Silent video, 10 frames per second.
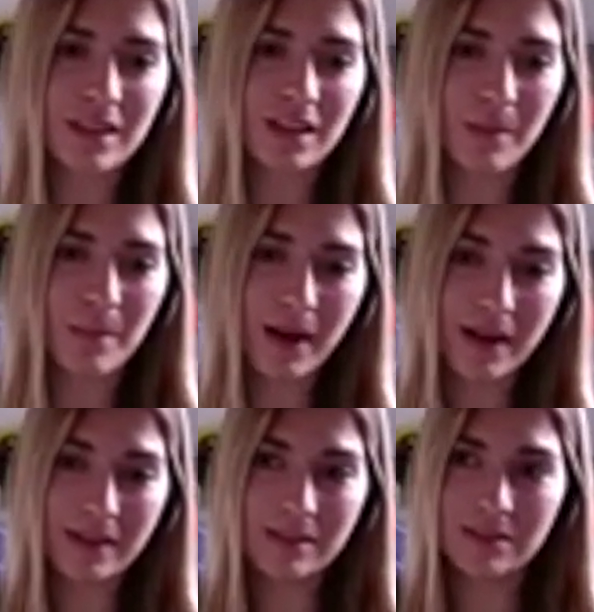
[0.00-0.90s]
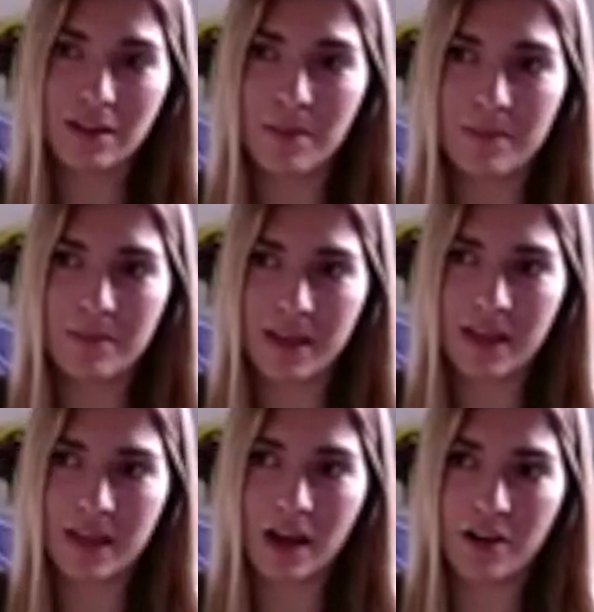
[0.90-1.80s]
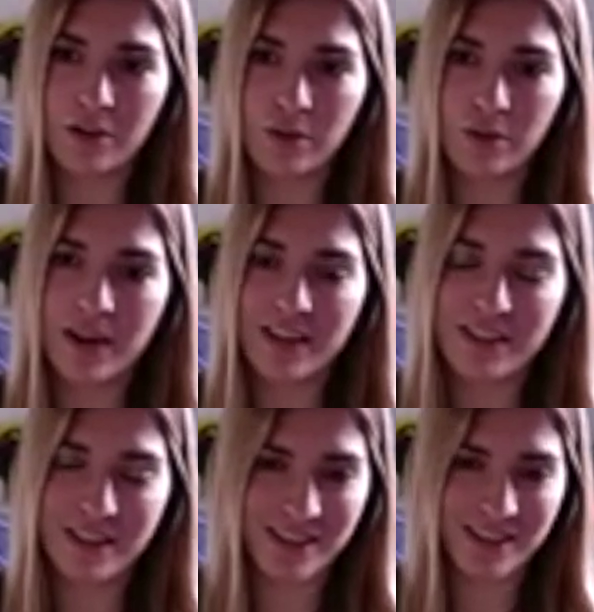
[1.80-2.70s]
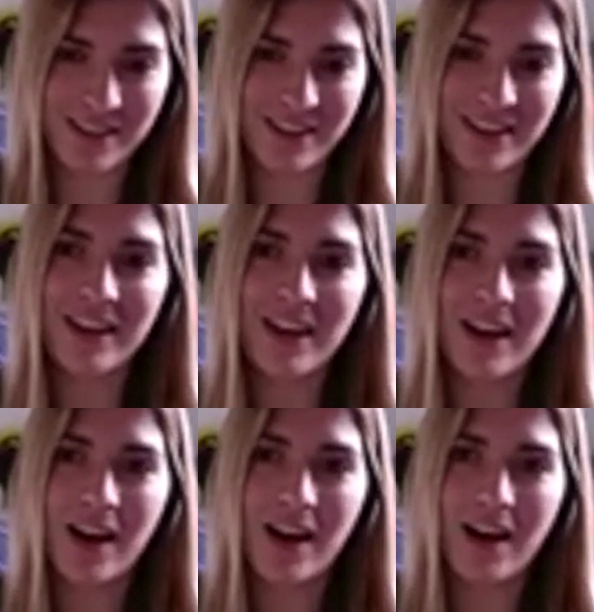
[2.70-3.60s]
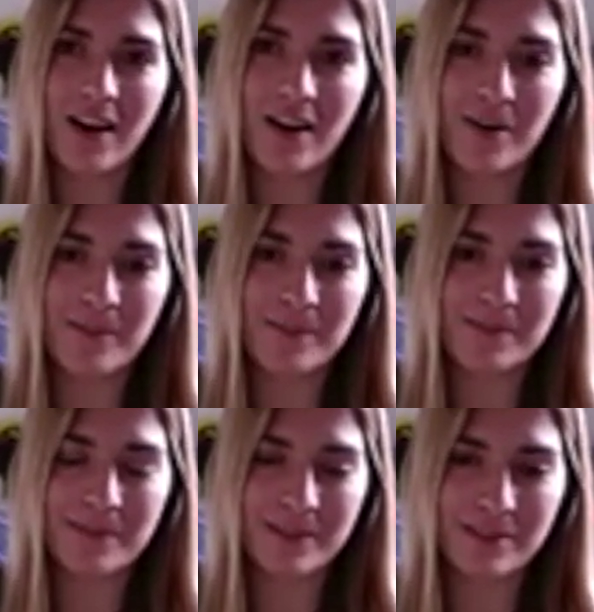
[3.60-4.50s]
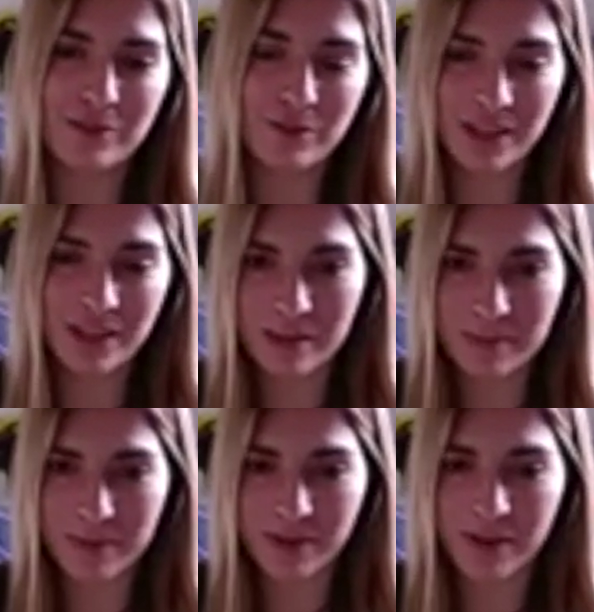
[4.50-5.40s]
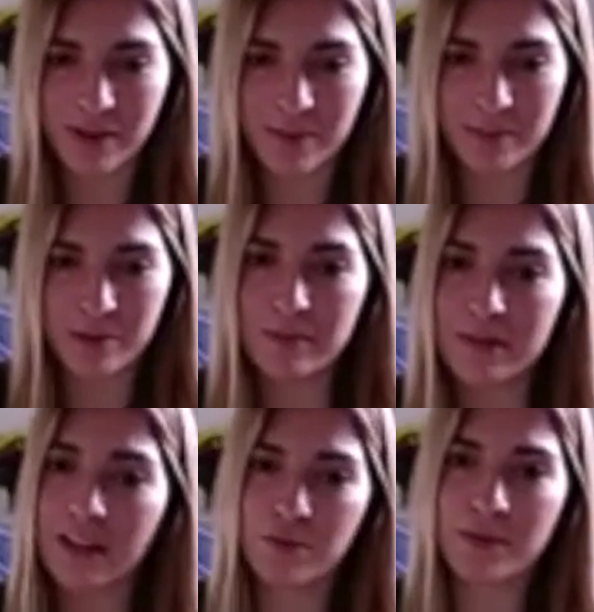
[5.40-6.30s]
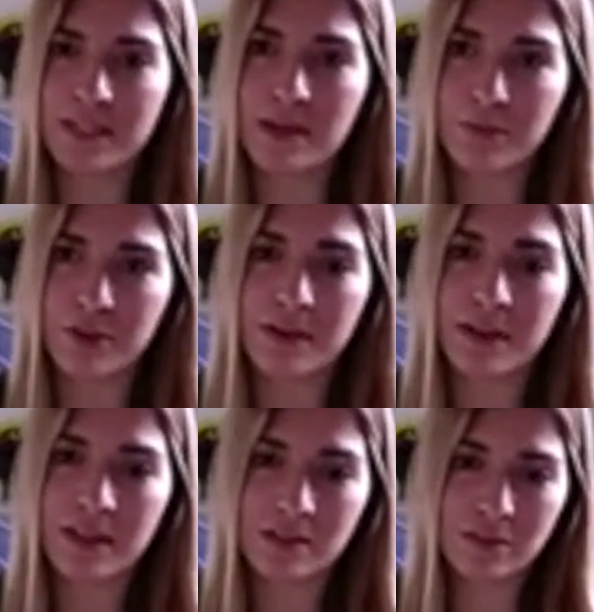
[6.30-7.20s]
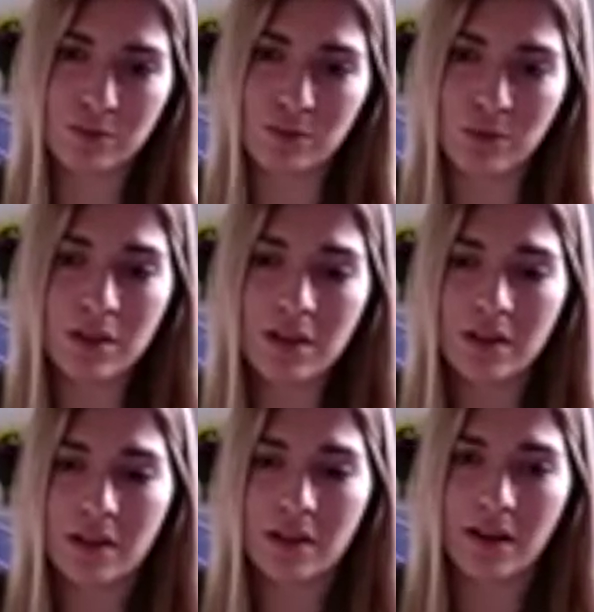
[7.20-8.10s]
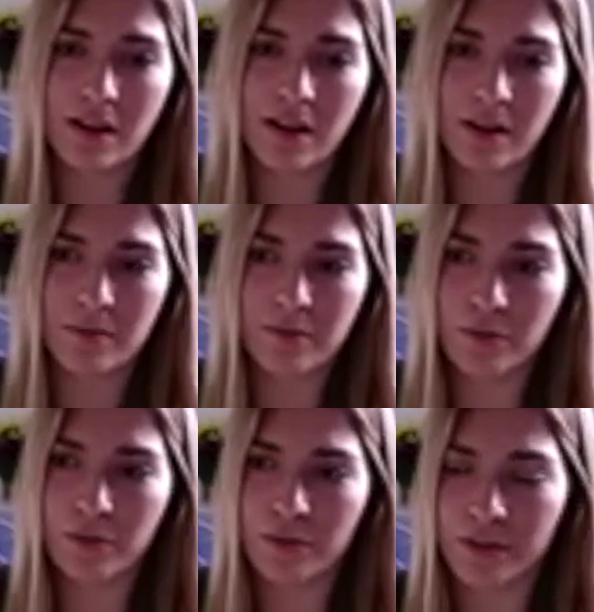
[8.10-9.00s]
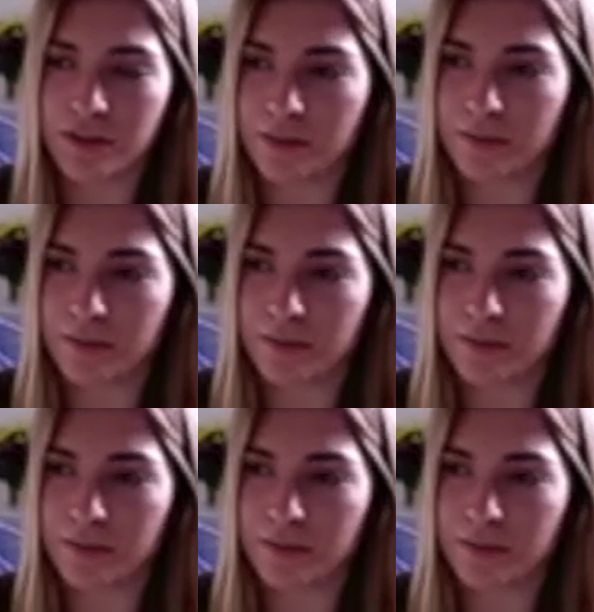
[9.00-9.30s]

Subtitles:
But they are already thinking to keep the platform as a permanent tool for